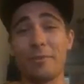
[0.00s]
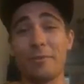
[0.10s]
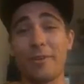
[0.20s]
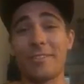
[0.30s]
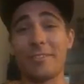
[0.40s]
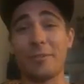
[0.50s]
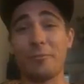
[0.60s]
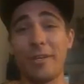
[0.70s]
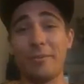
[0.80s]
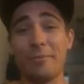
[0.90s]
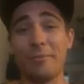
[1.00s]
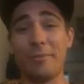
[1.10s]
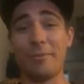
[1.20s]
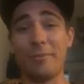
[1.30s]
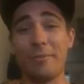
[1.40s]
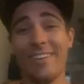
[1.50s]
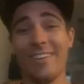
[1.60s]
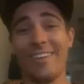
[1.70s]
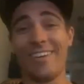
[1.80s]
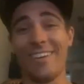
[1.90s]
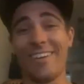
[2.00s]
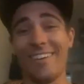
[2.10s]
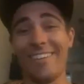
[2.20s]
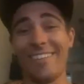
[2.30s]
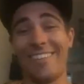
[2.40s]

me cringe a little bit, but uh